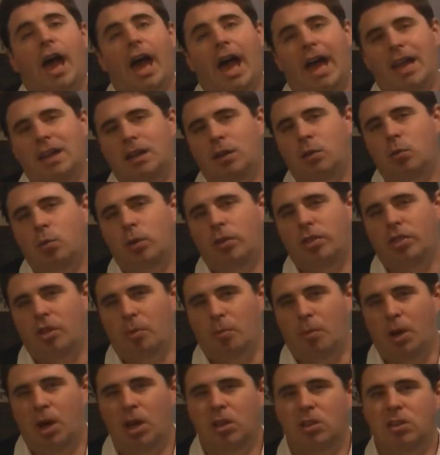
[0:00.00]
And with the
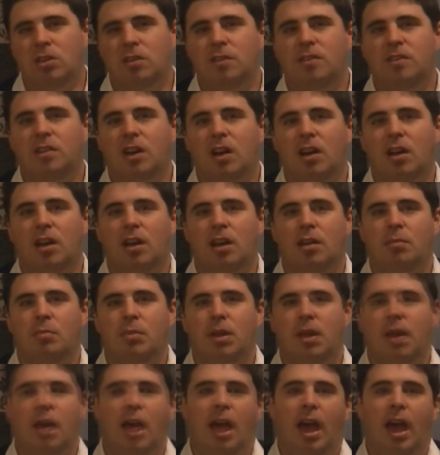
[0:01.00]
march of time,